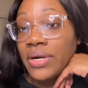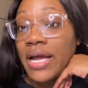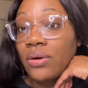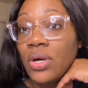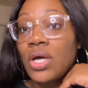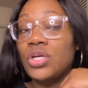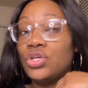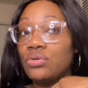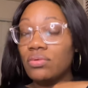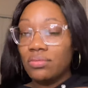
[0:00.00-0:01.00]
Now,
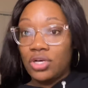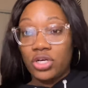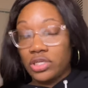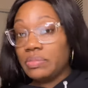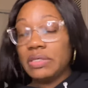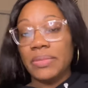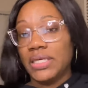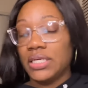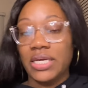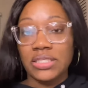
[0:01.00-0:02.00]
you could be
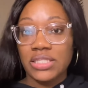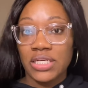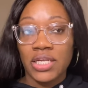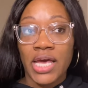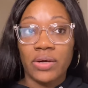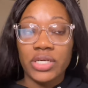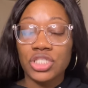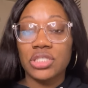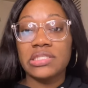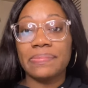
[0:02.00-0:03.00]
making 18 an hour. It
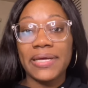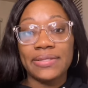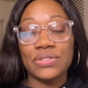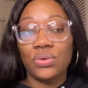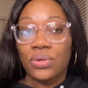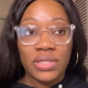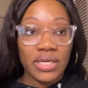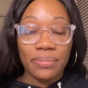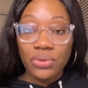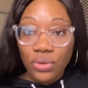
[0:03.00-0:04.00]
just depends on the
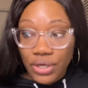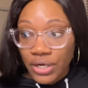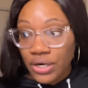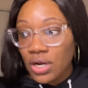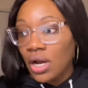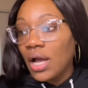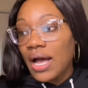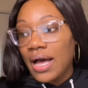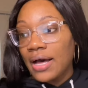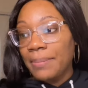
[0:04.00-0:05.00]
employer.
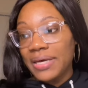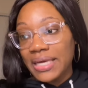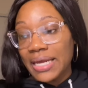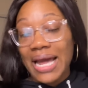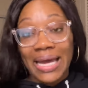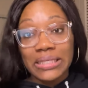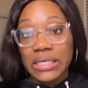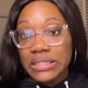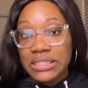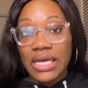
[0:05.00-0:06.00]
Um, again, I
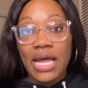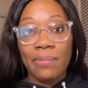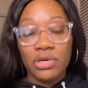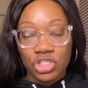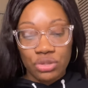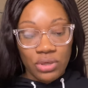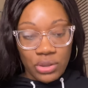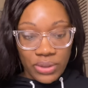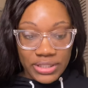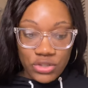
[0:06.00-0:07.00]
can't say how much you are
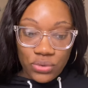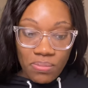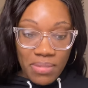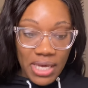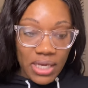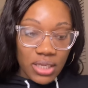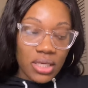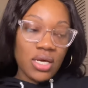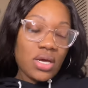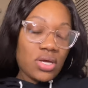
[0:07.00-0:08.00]
going to make.
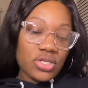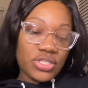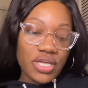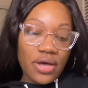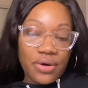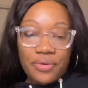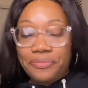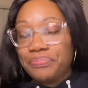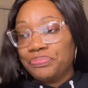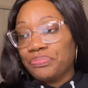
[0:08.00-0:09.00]

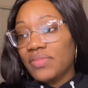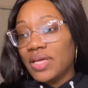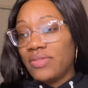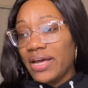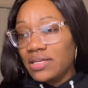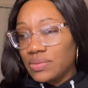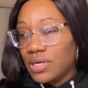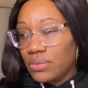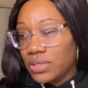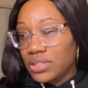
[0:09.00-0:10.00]
So that is what I
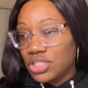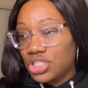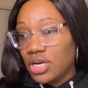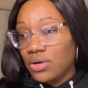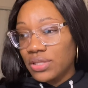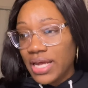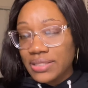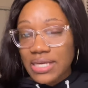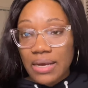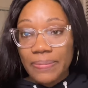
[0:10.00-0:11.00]
wanted to share on that
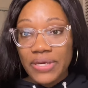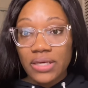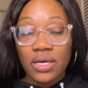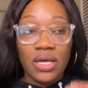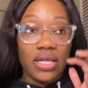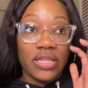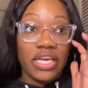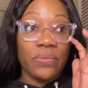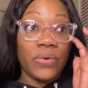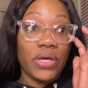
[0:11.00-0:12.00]
topic. They
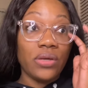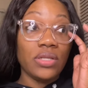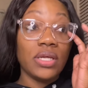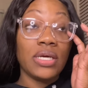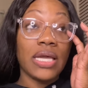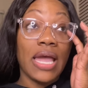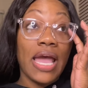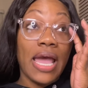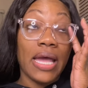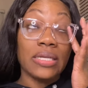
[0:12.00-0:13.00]
will look
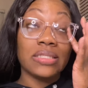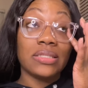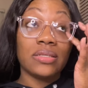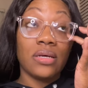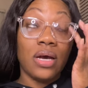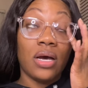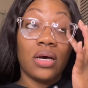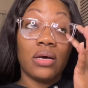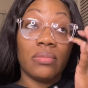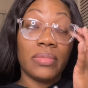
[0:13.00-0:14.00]
at
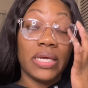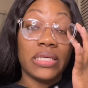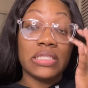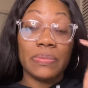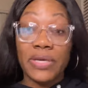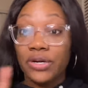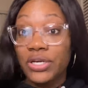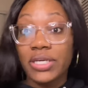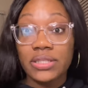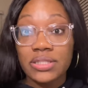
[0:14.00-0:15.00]
um,
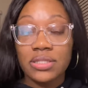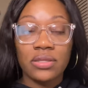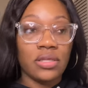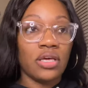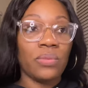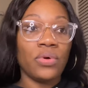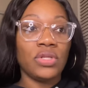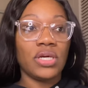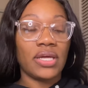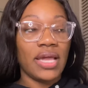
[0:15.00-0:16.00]
experience. They will
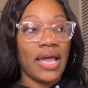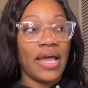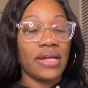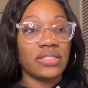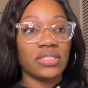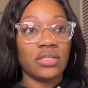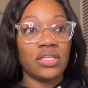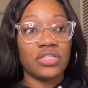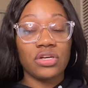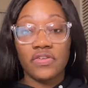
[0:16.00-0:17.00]
look at the
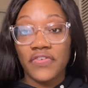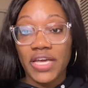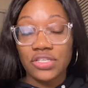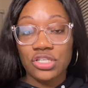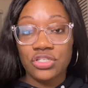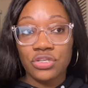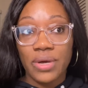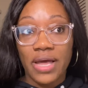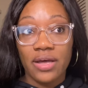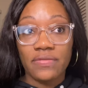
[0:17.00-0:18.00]
certifications you
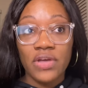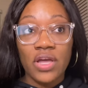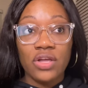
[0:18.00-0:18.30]
have.